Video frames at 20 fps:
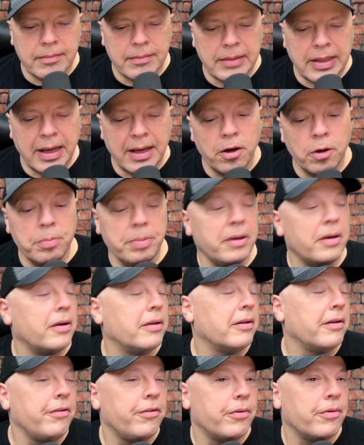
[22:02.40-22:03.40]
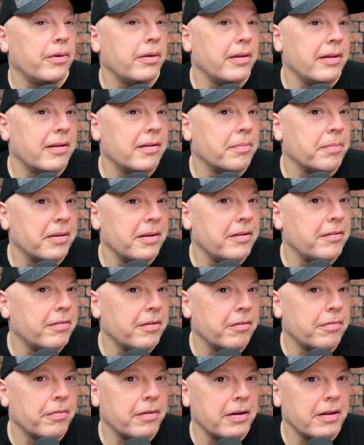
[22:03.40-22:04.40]
hope you all enjoyed this. Please
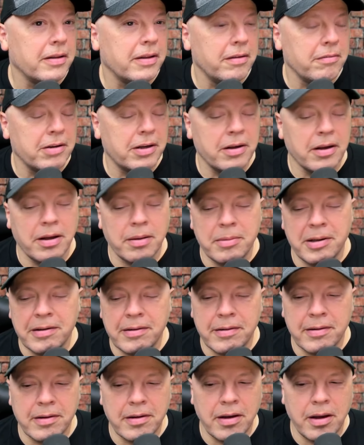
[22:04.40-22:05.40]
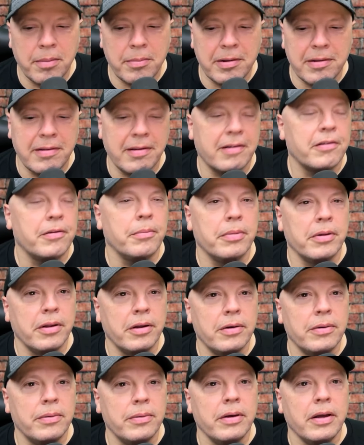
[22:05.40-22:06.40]
feel free to leave a comment in the comment section
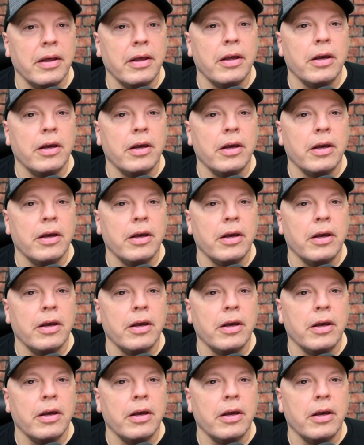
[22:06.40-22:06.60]
below.